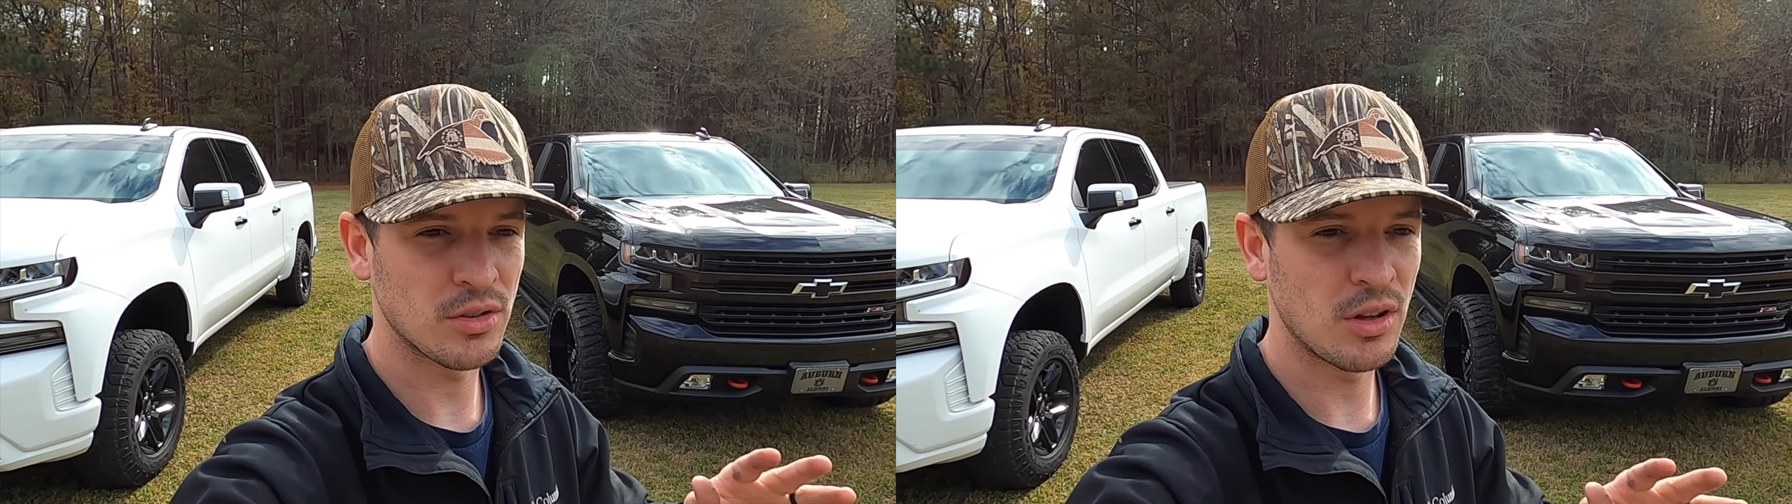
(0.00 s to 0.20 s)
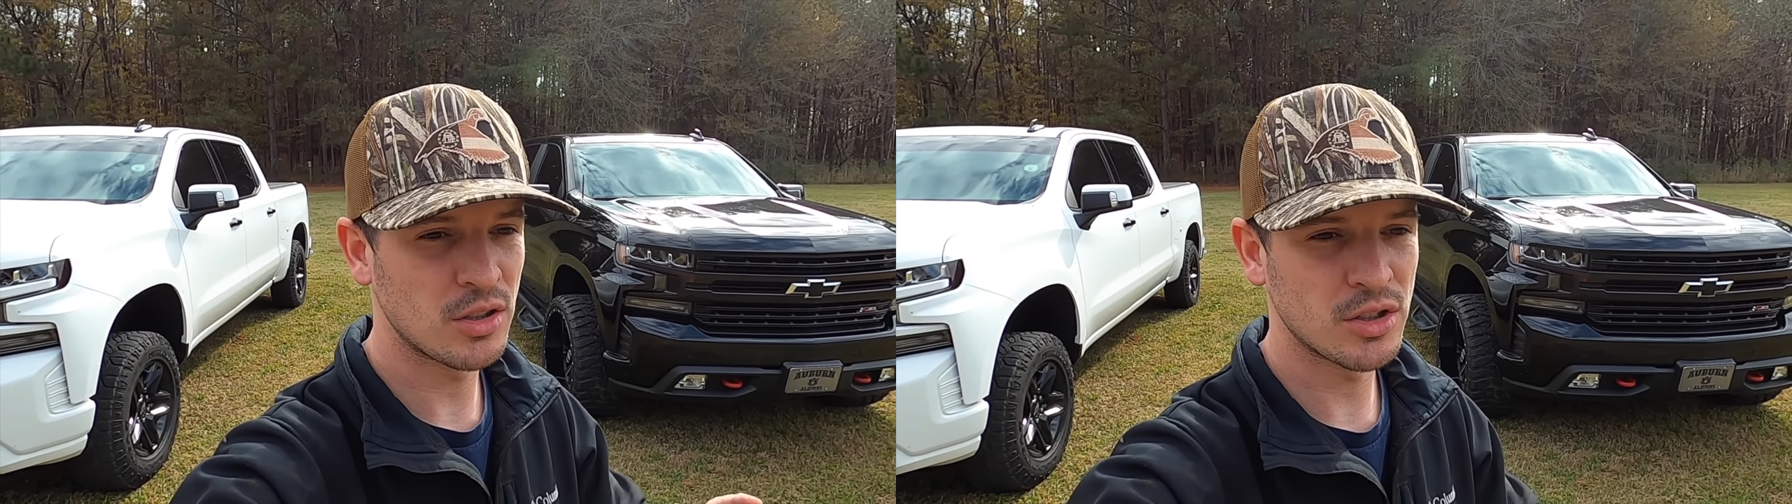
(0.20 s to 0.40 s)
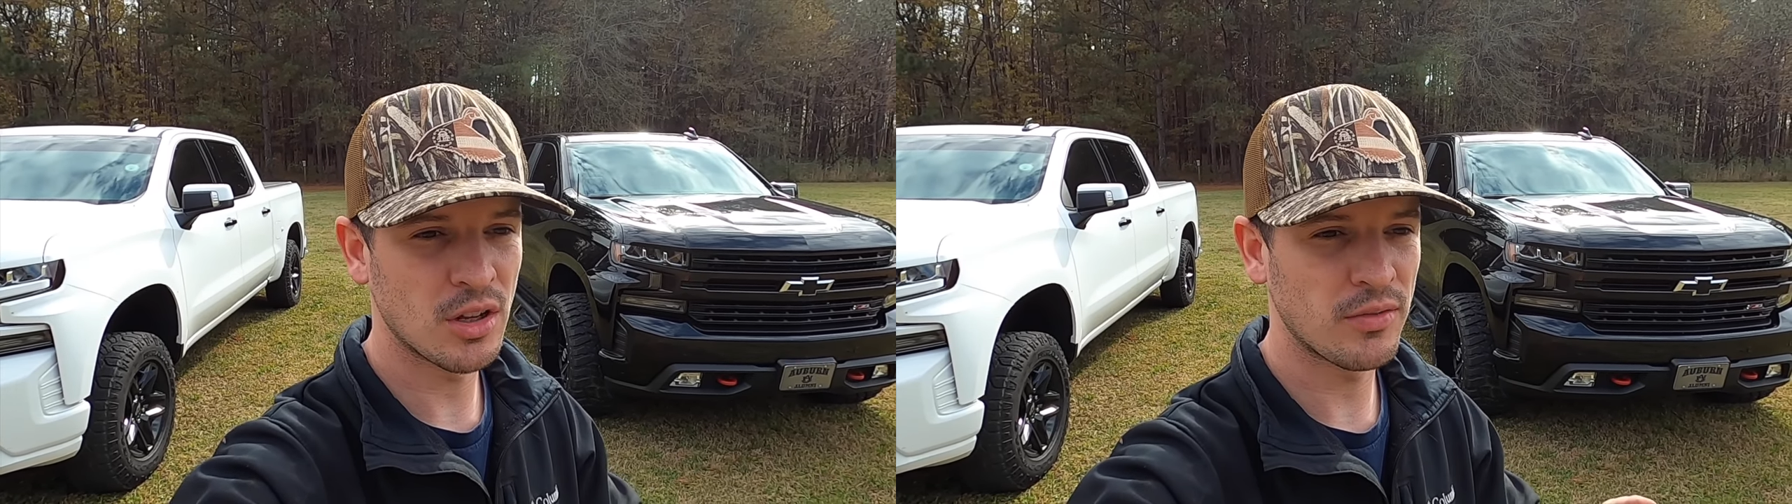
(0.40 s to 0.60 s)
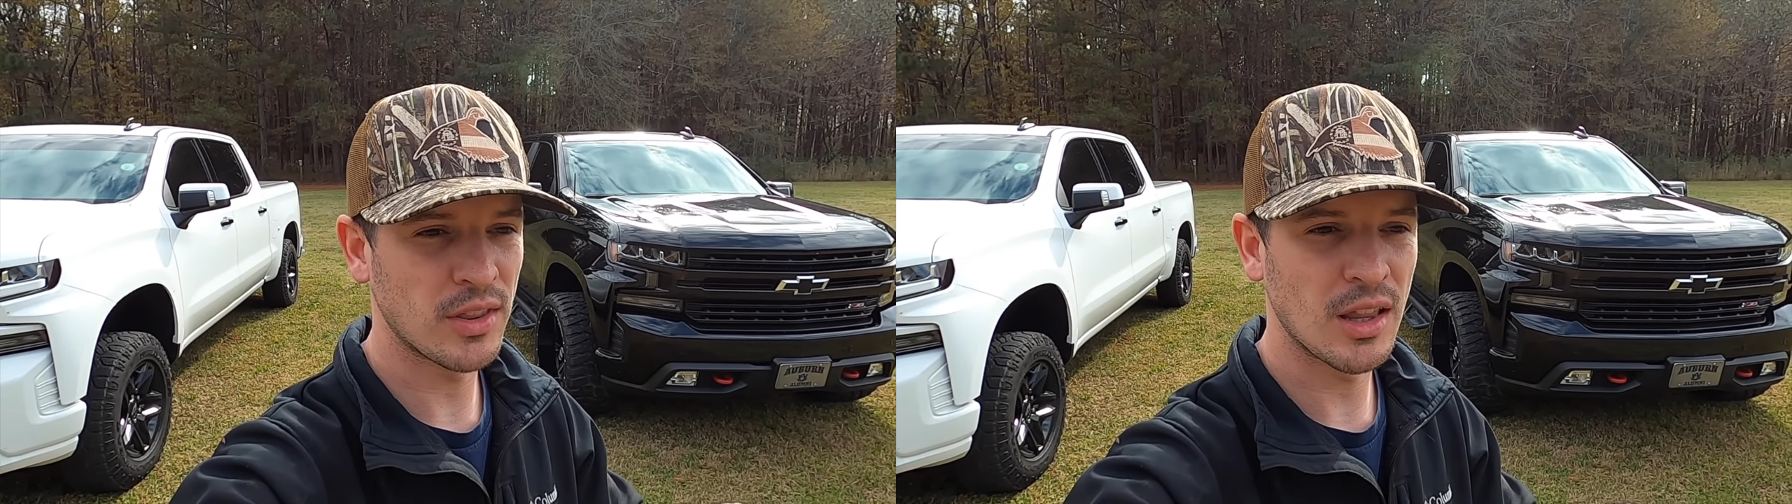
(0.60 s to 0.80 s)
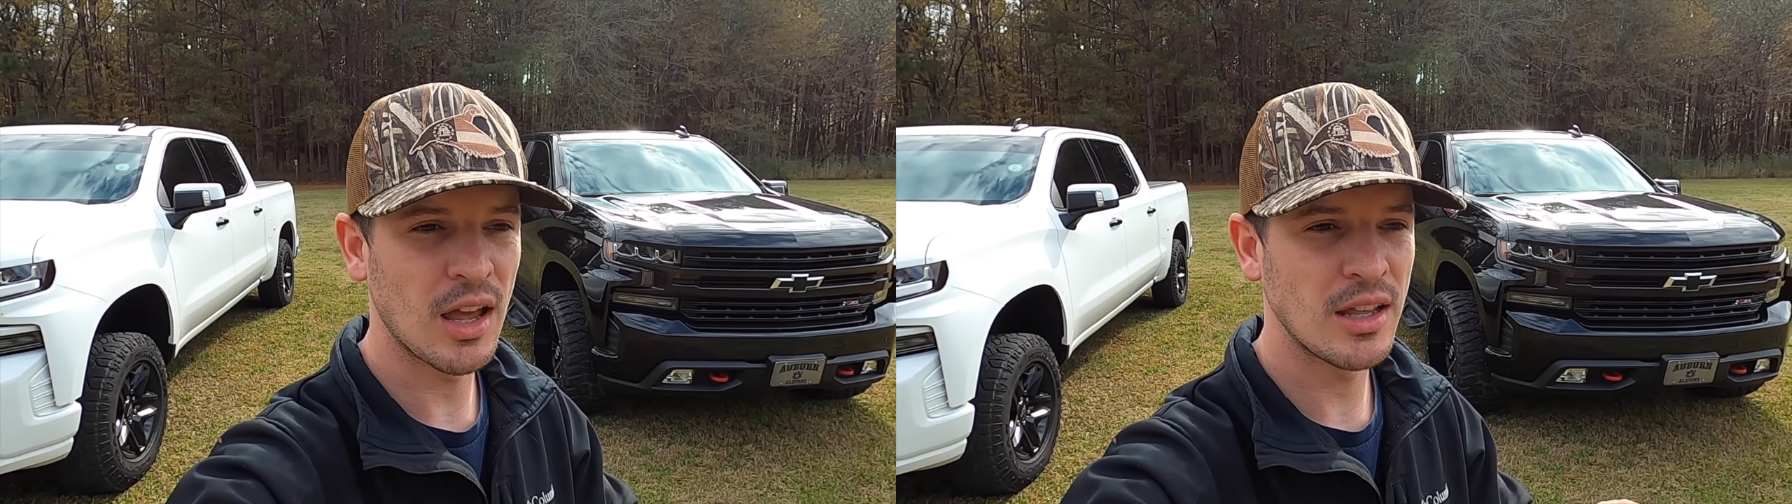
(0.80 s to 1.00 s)
Launching off
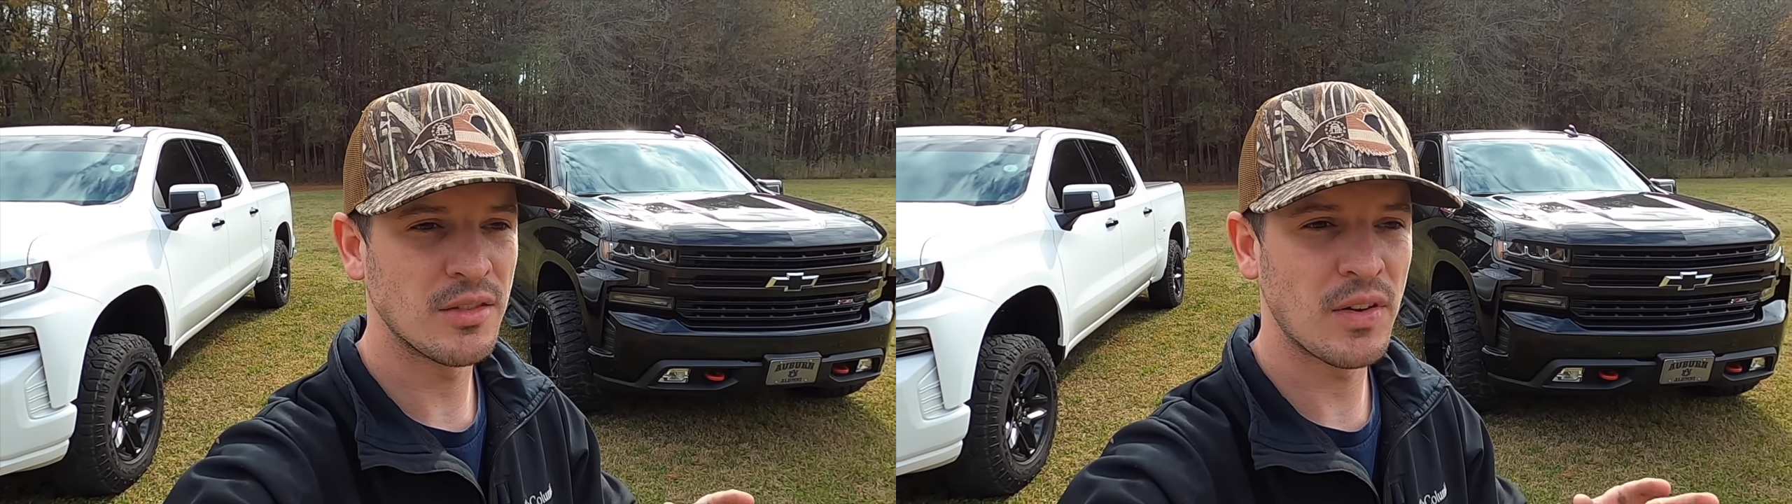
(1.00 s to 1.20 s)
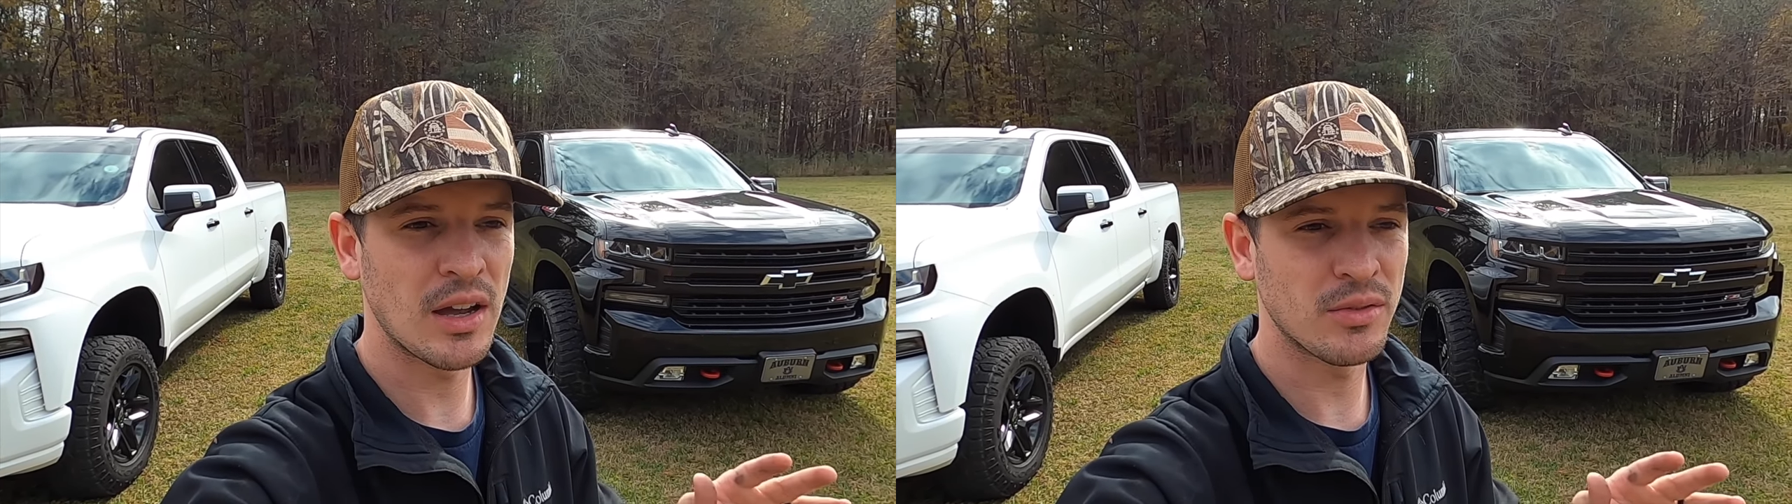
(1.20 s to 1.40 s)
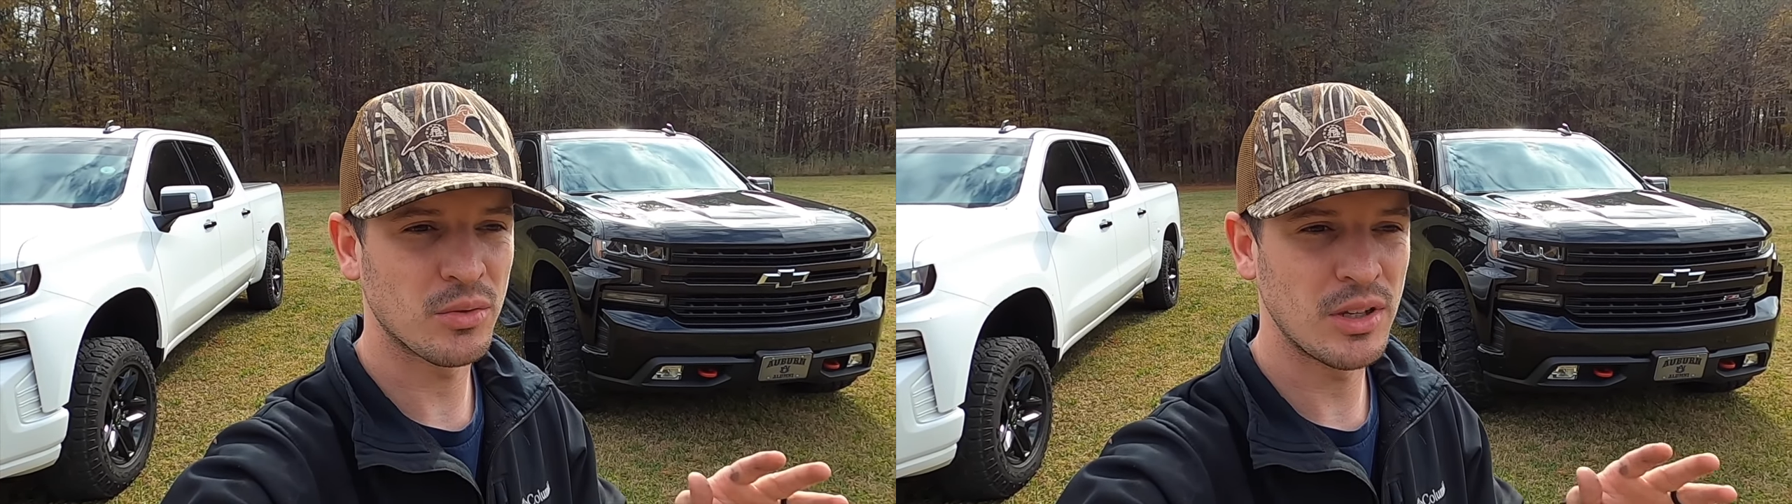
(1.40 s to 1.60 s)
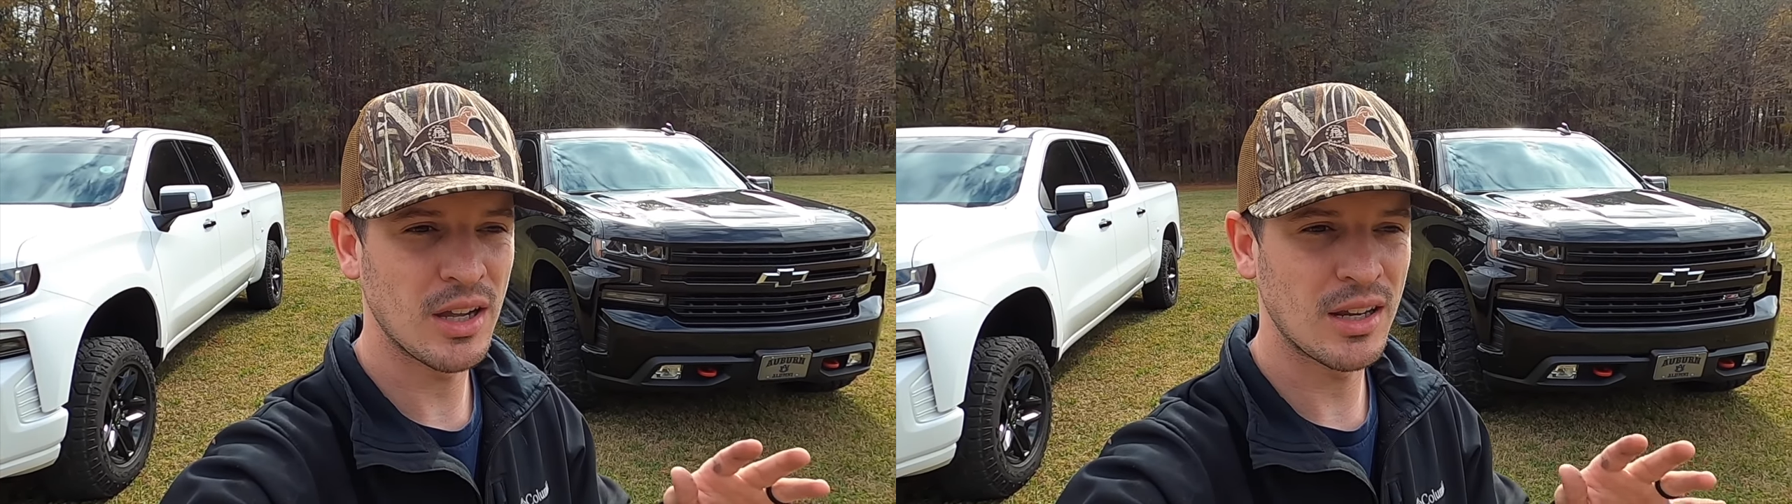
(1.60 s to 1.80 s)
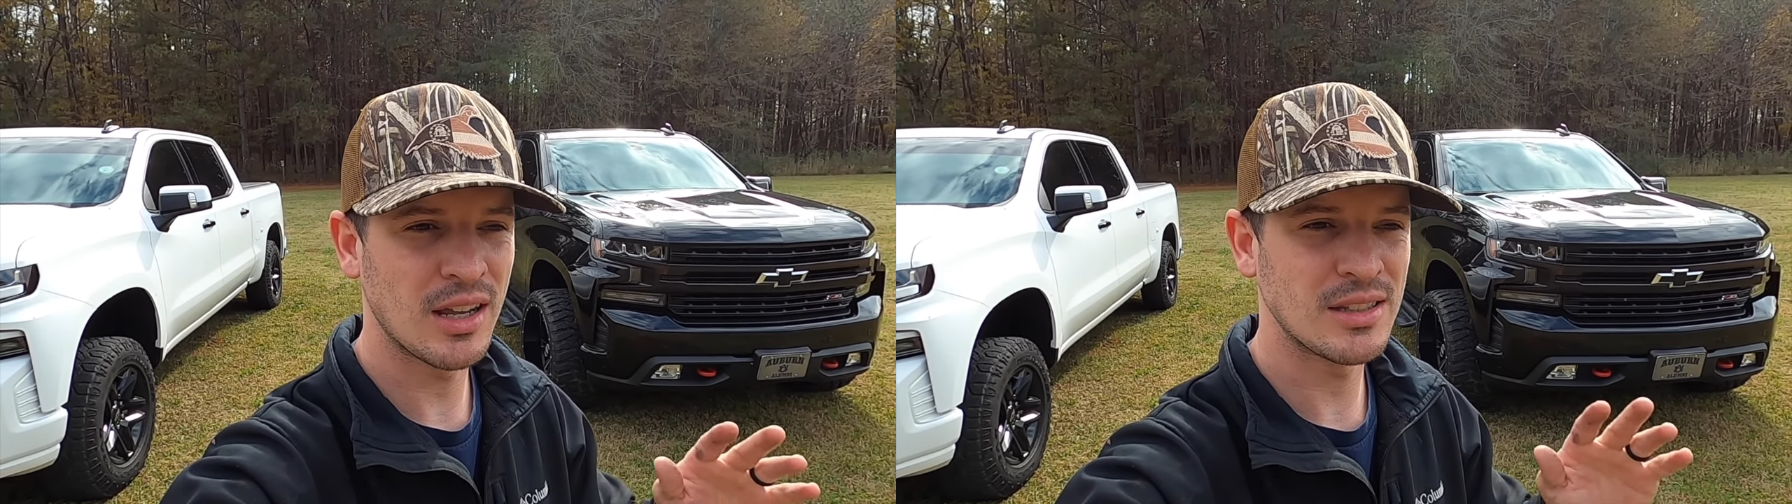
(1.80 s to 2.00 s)
the line, the five three
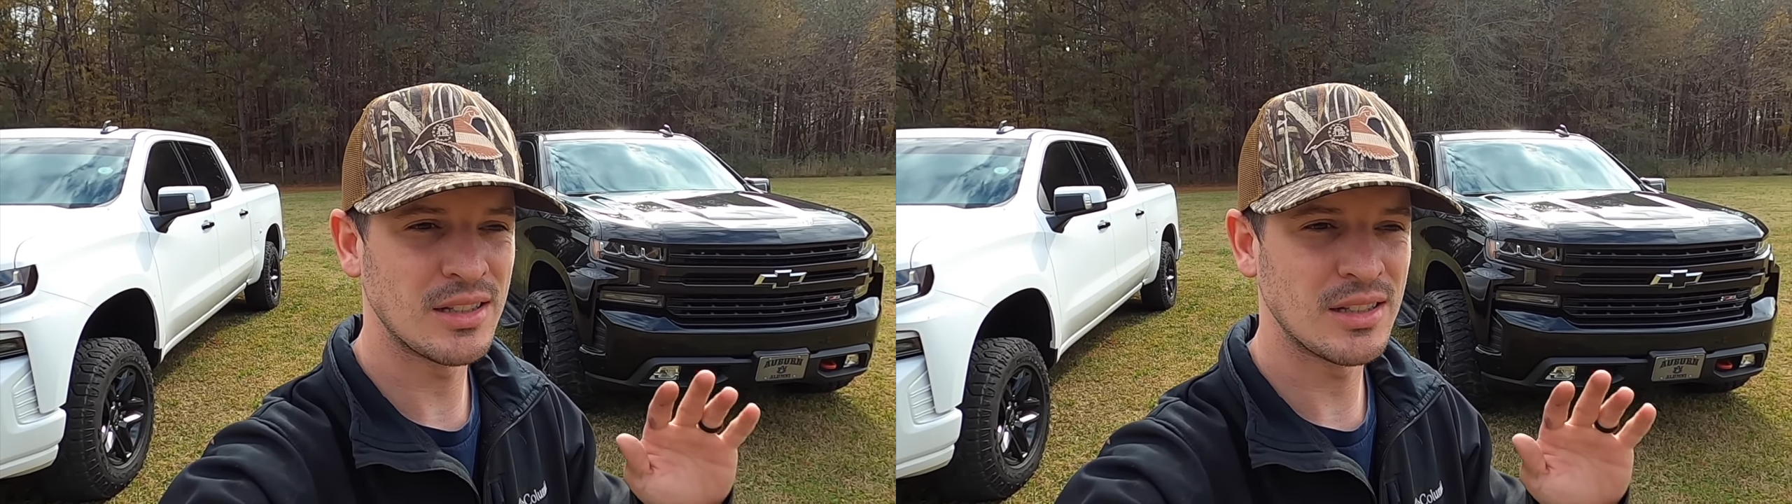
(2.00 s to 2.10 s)
kind of has